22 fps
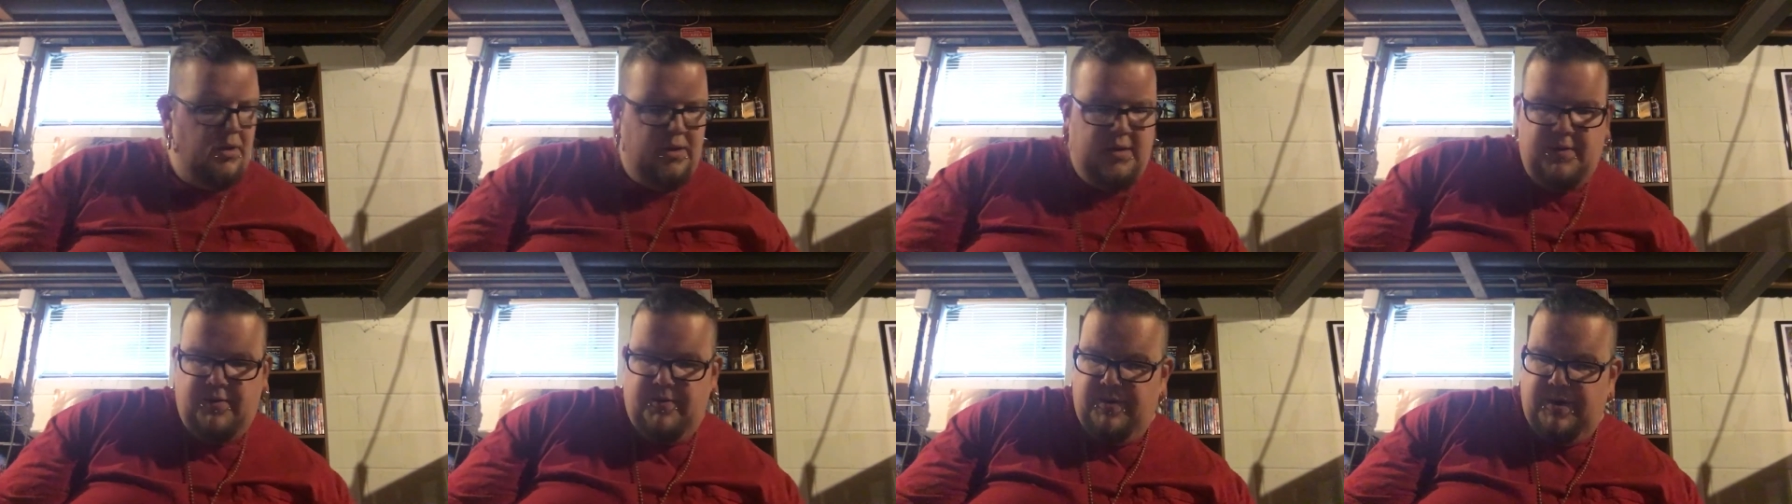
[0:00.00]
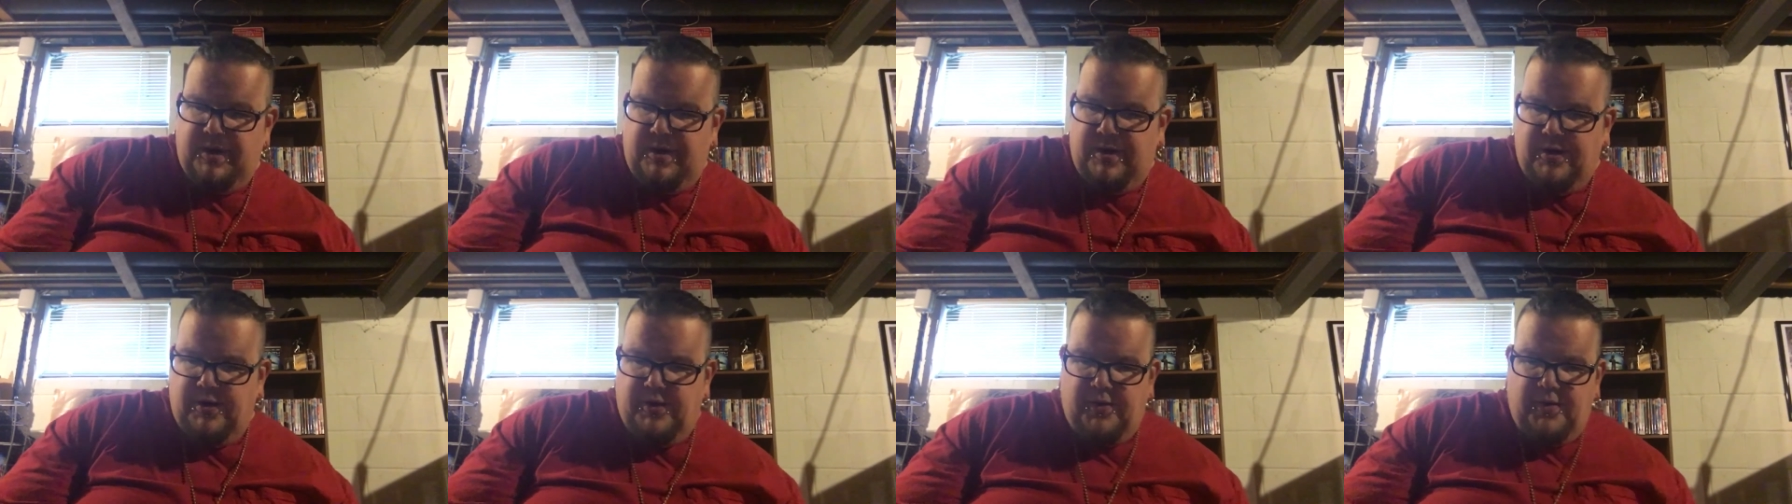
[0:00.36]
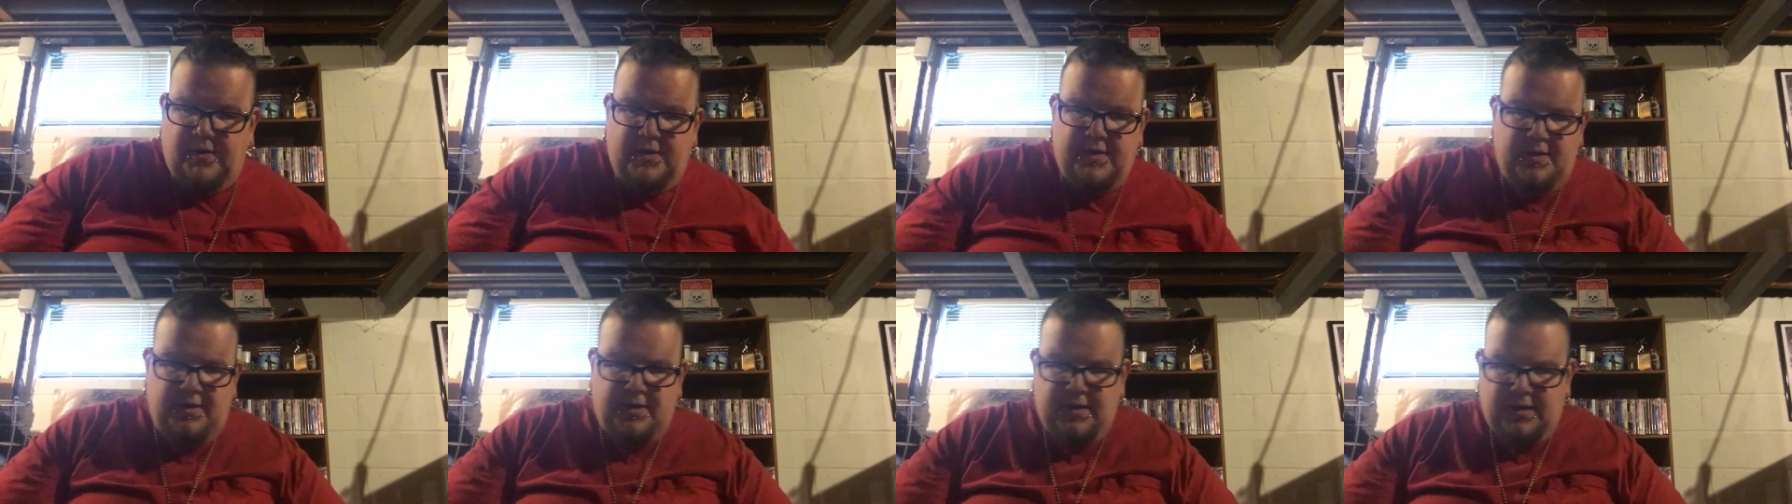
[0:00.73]
Here we go.
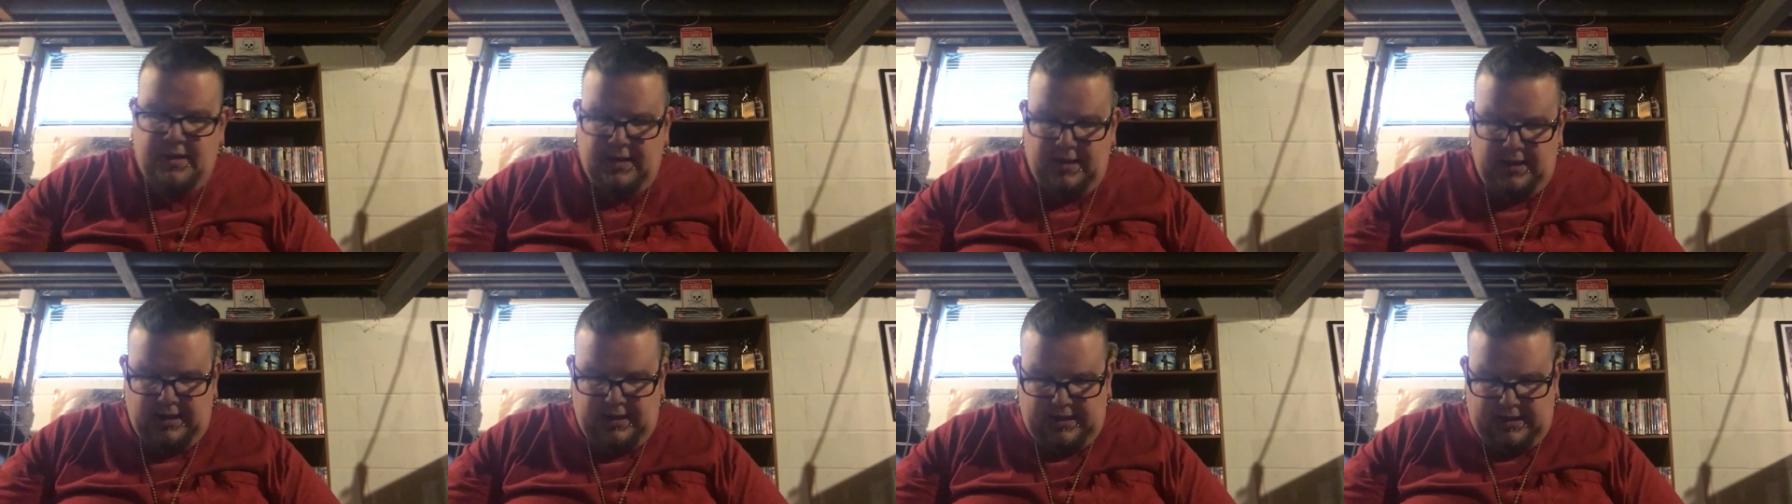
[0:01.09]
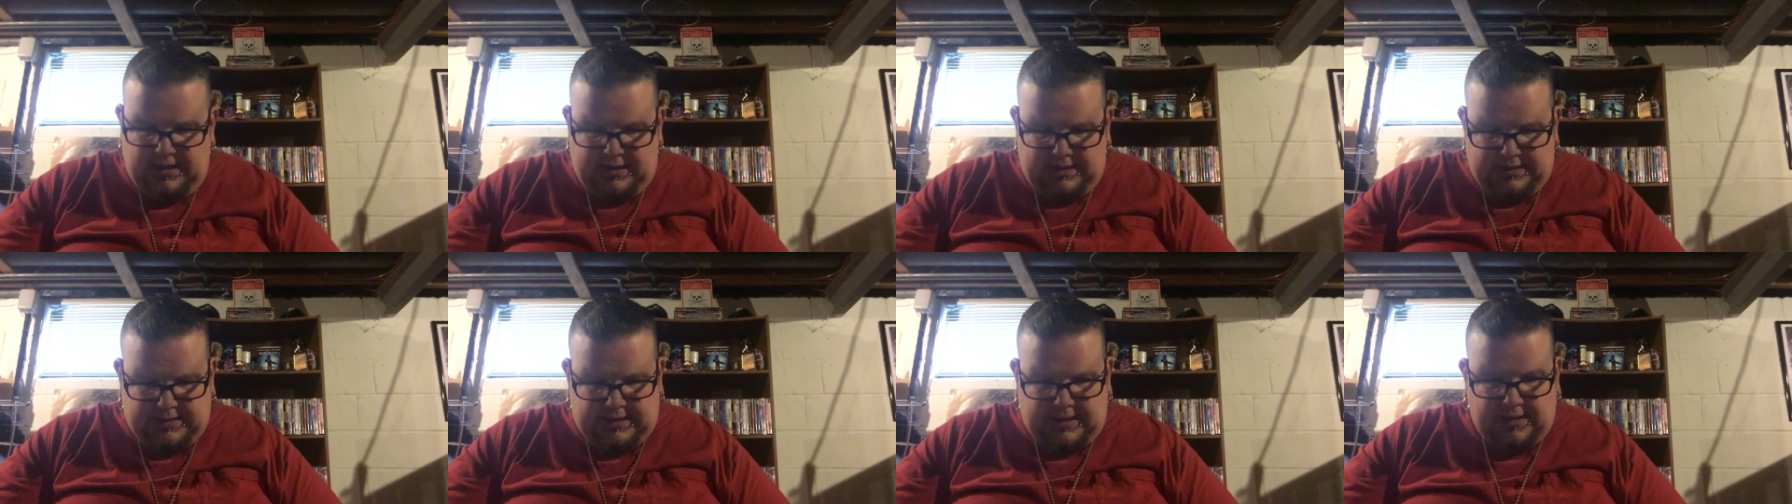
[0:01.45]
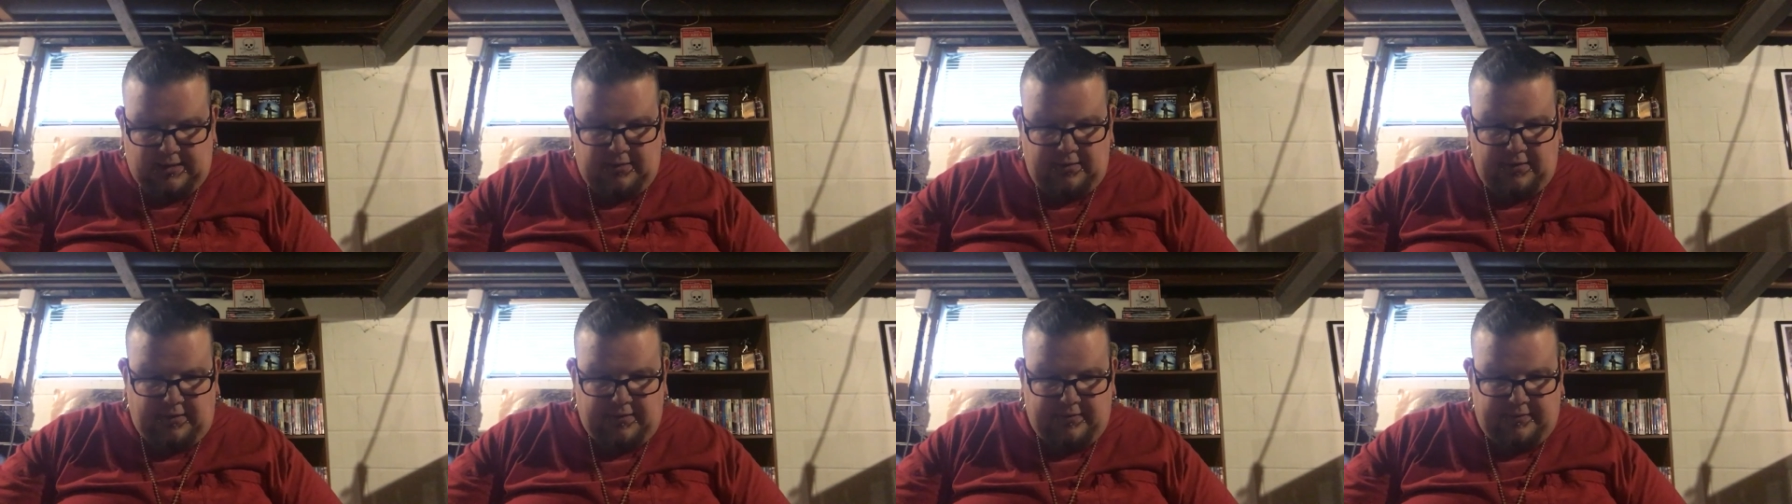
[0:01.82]
Take a
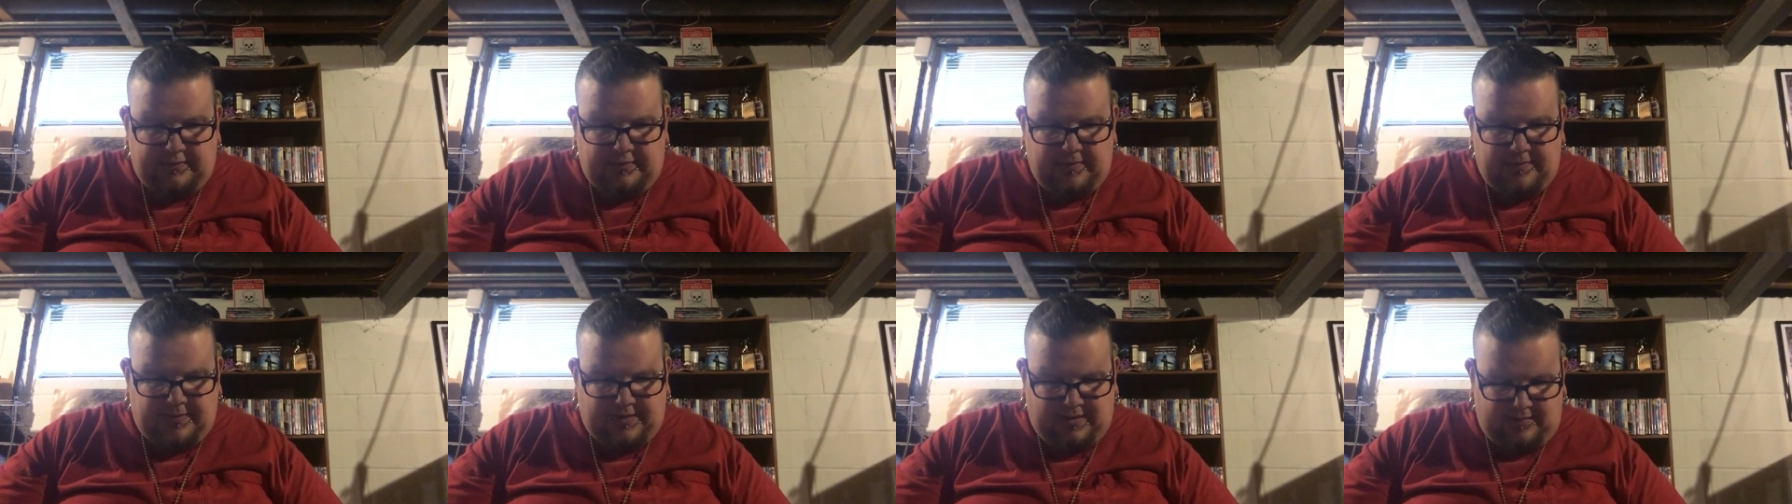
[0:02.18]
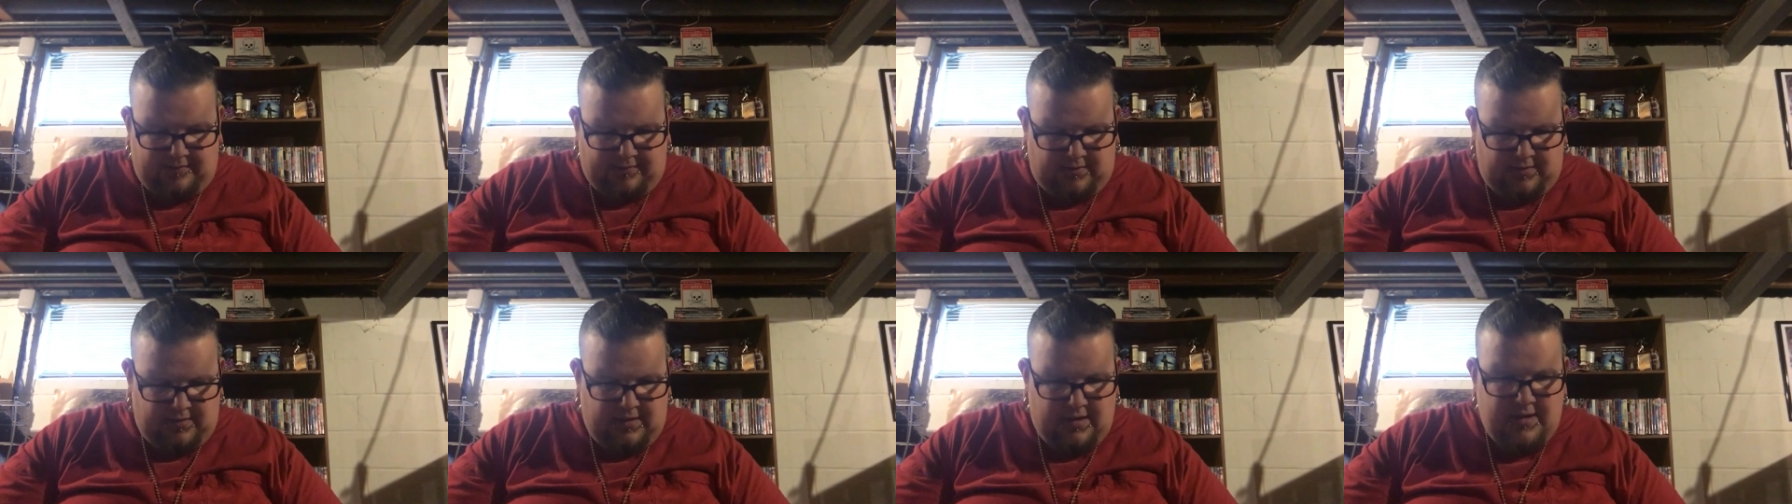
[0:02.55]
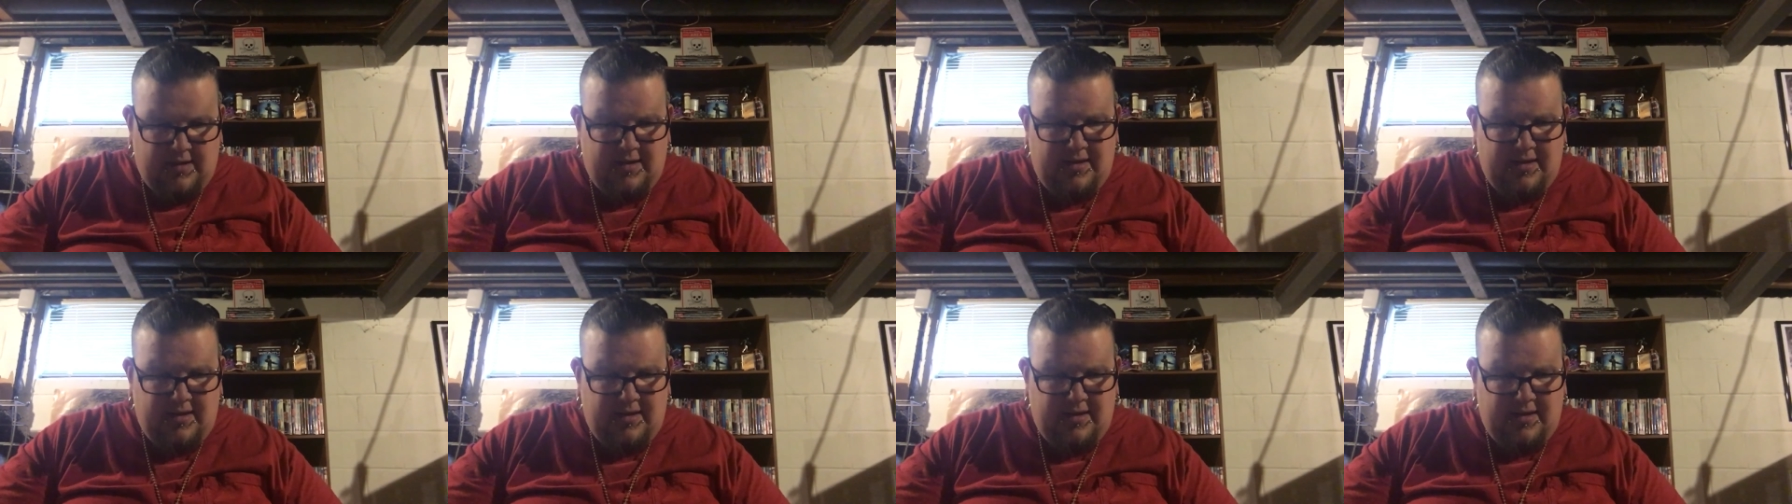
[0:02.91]
look at the slipcover.